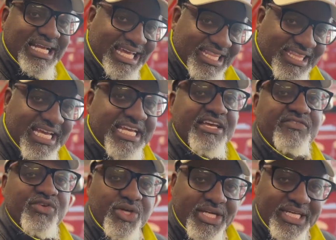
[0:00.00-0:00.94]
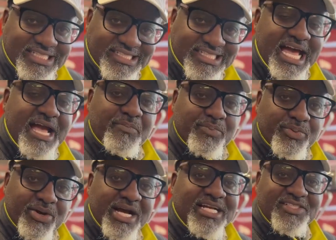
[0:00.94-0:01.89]
and they give you an exact
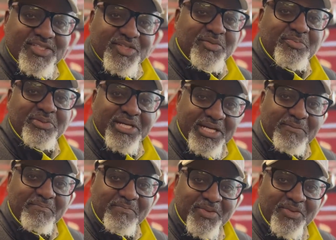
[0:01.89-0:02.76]
price to the penny.